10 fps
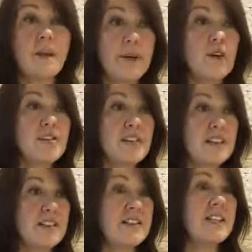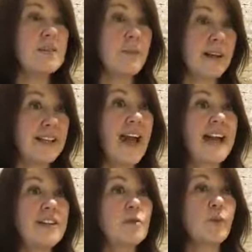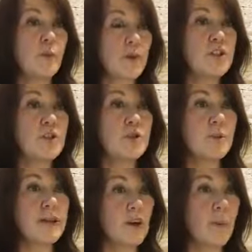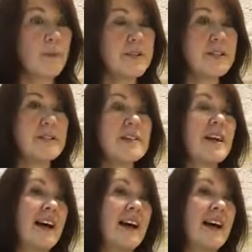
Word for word: because indeed by the end we want you to be competent